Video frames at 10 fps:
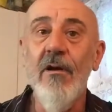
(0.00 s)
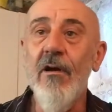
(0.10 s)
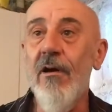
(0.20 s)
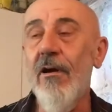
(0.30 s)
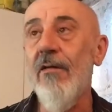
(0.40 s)

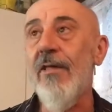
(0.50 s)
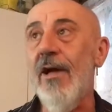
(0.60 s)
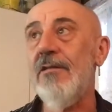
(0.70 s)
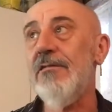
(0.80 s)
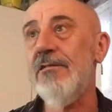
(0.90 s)
all
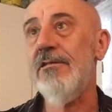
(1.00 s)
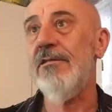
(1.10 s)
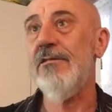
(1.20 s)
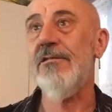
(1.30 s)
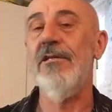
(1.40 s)
that
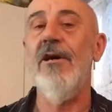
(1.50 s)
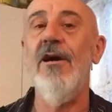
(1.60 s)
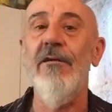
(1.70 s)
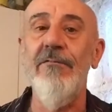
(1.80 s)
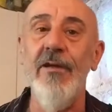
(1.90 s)

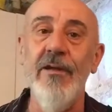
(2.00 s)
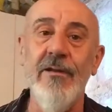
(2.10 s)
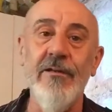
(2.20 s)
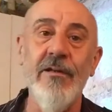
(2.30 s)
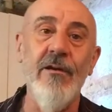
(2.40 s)
stuff.
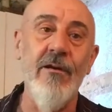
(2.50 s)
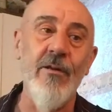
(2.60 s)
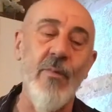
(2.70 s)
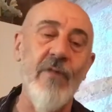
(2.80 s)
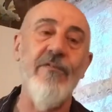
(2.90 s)
And, you know,
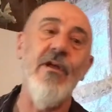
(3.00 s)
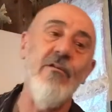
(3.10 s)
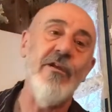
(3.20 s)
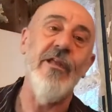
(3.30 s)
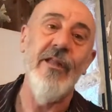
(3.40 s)
they're my
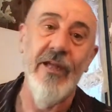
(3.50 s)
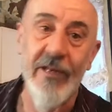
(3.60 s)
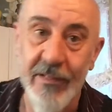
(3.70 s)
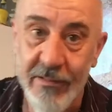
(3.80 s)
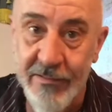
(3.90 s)
fellow
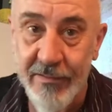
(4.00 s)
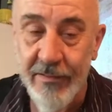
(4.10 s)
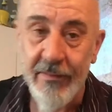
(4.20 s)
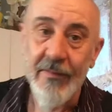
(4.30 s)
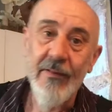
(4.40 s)
Canadians. And